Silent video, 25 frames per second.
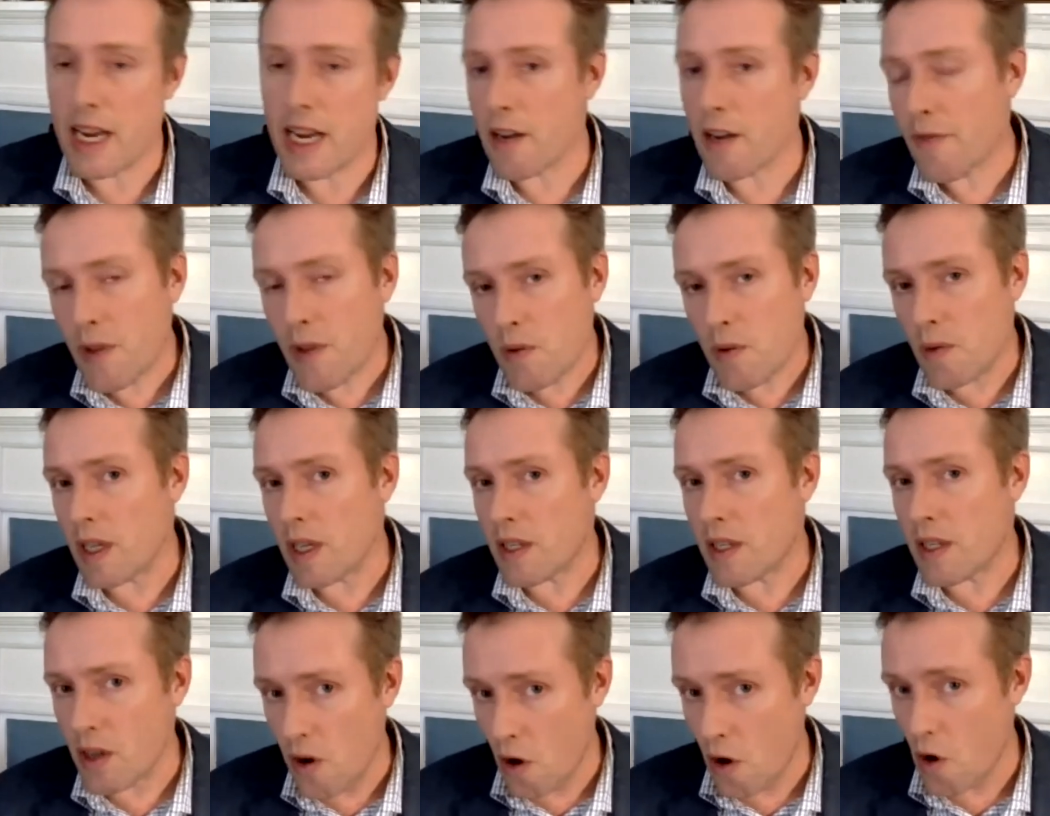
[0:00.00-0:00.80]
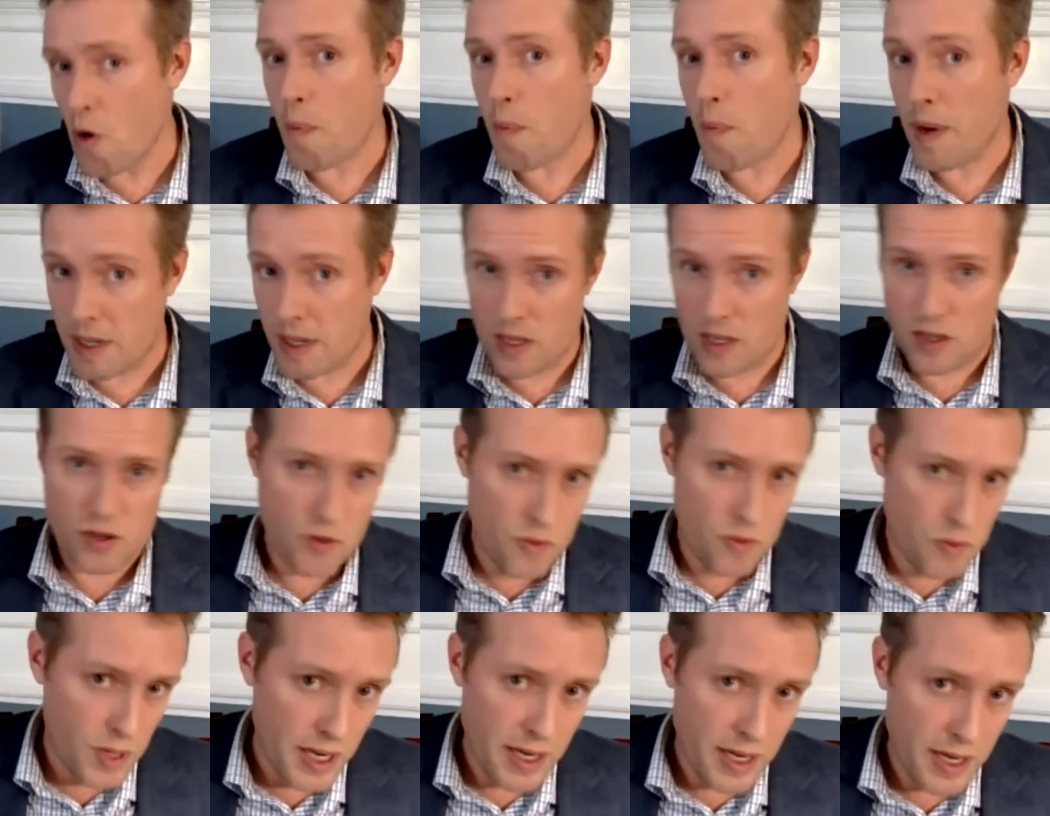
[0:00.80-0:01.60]
If you need to open a
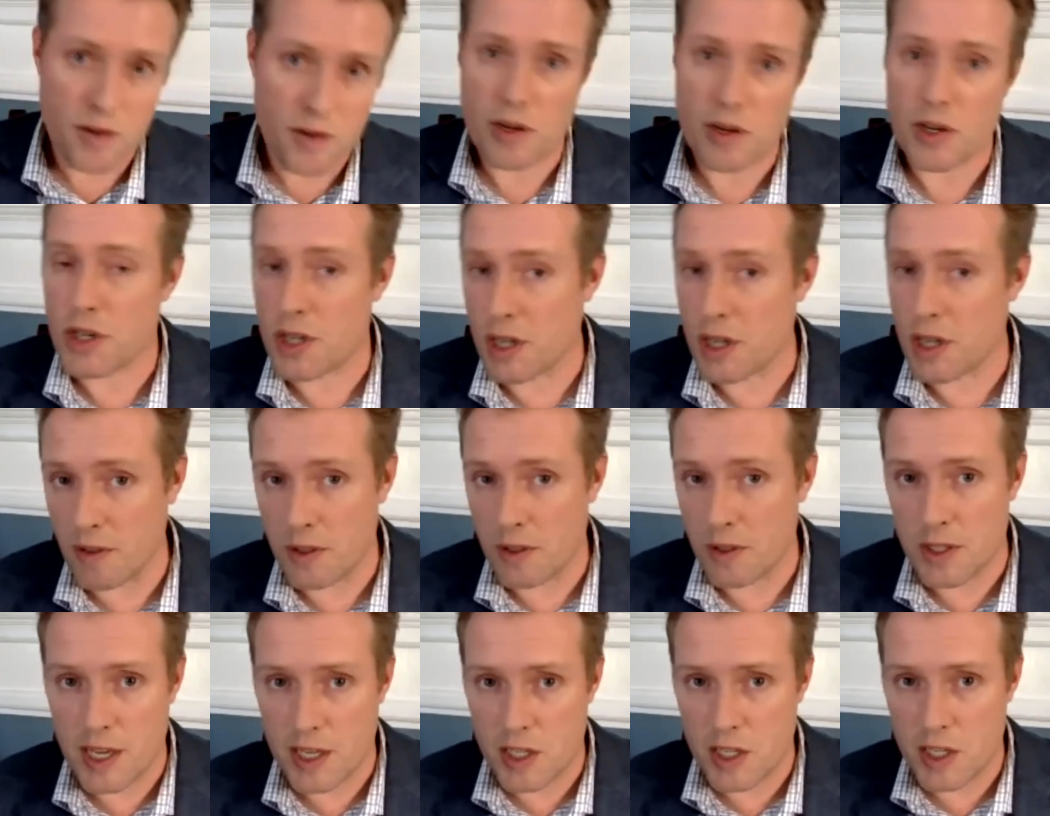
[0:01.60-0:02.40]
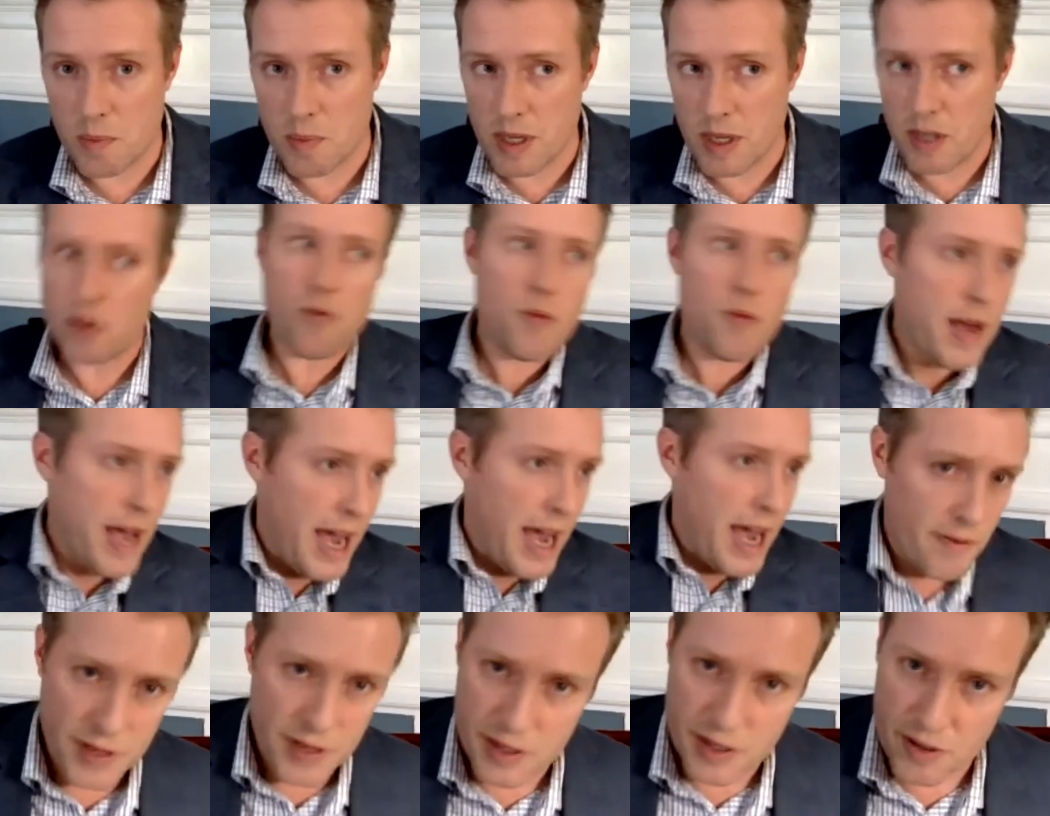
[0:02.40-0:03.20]
unit or a shovel test pit, you
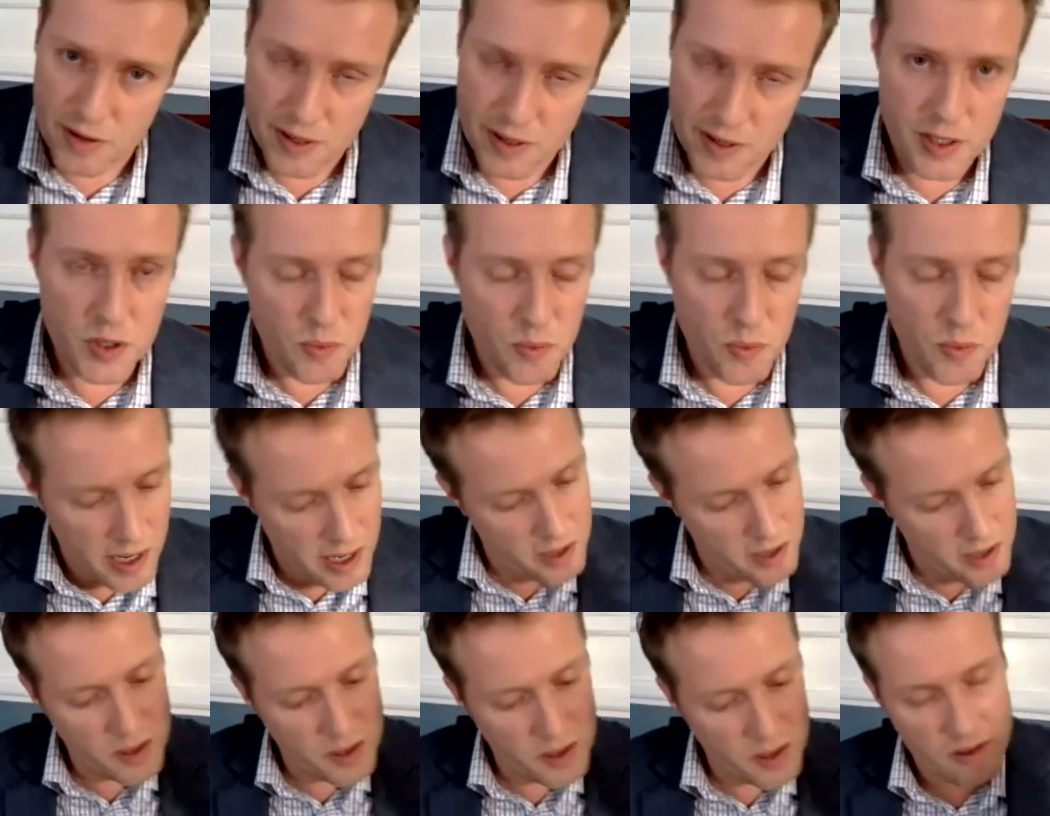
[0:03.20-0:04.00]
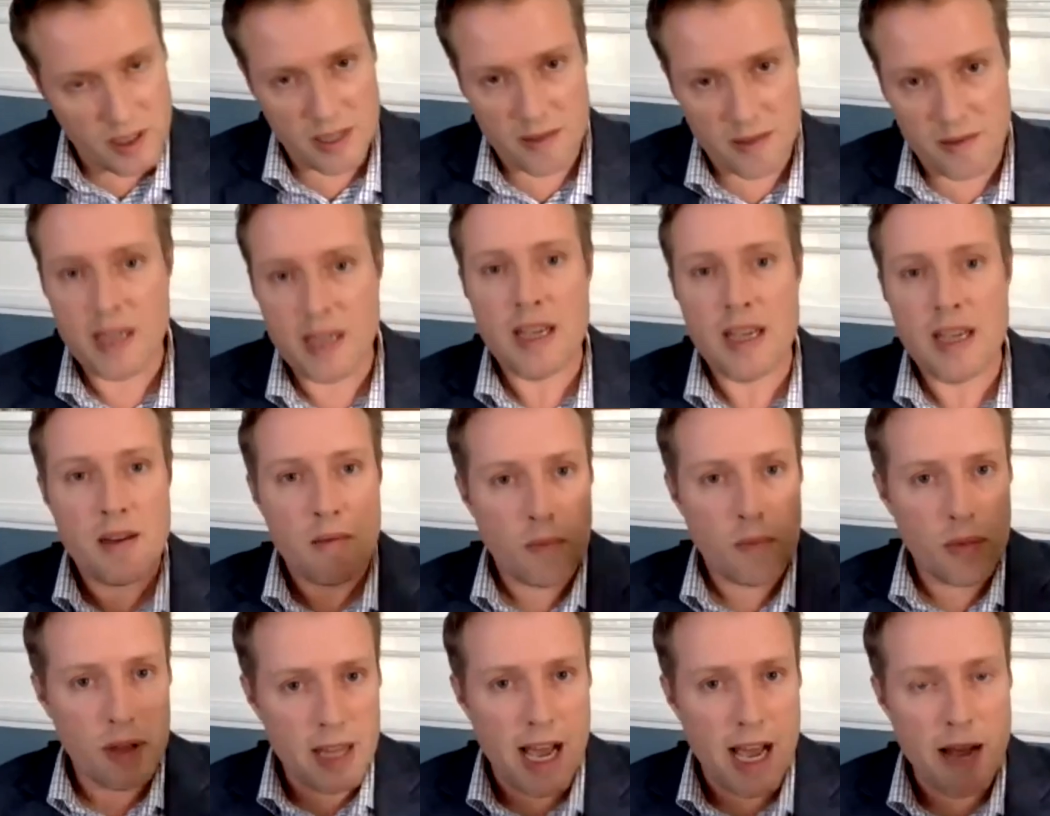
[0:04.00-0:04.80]
have your grid as well. So you can
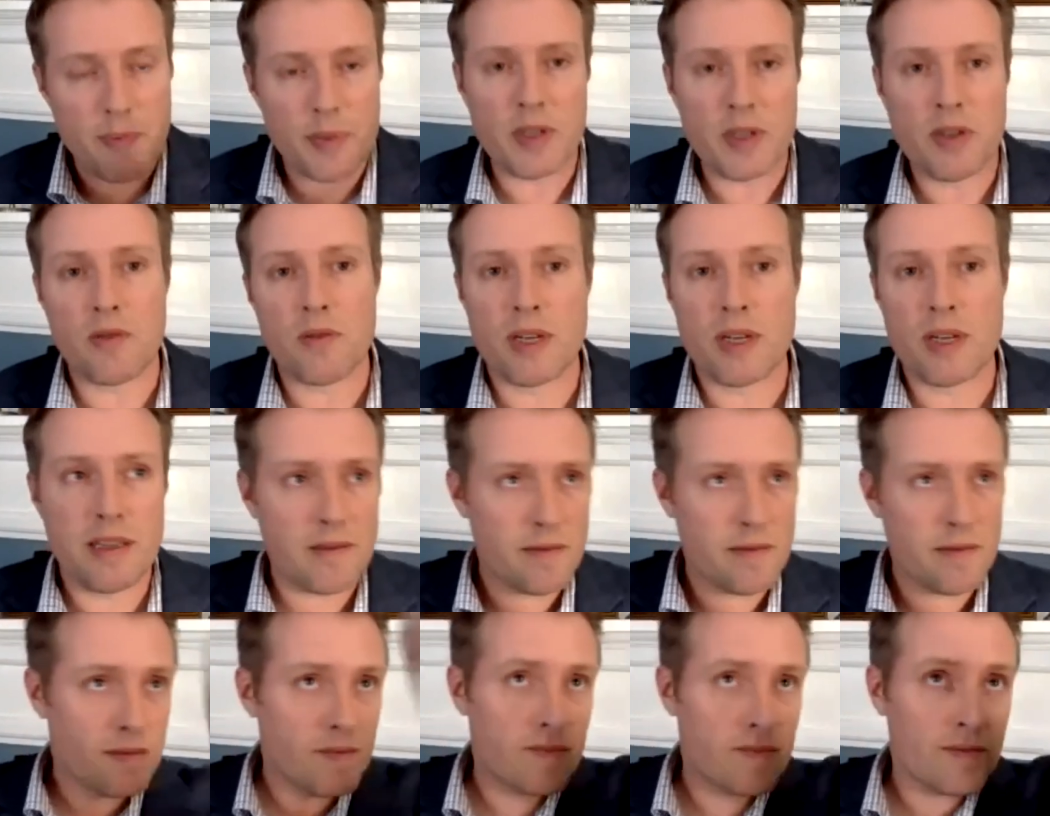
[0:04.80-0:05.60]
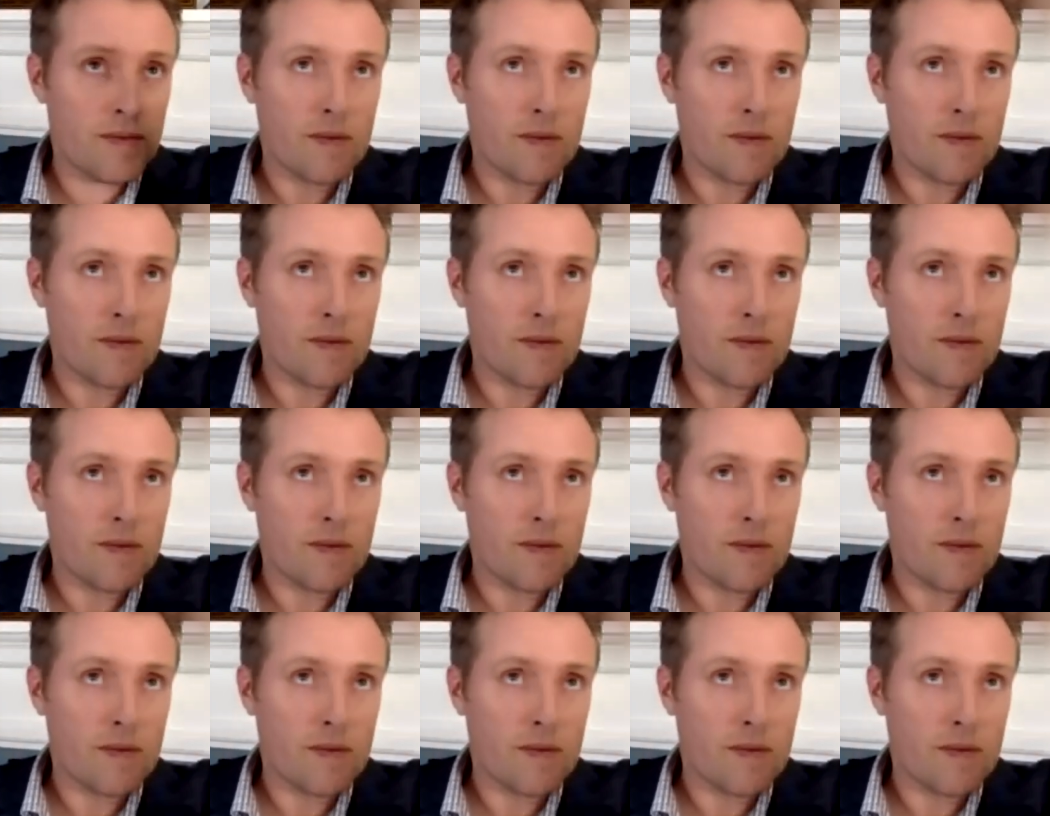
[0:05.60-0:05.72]
plop a unit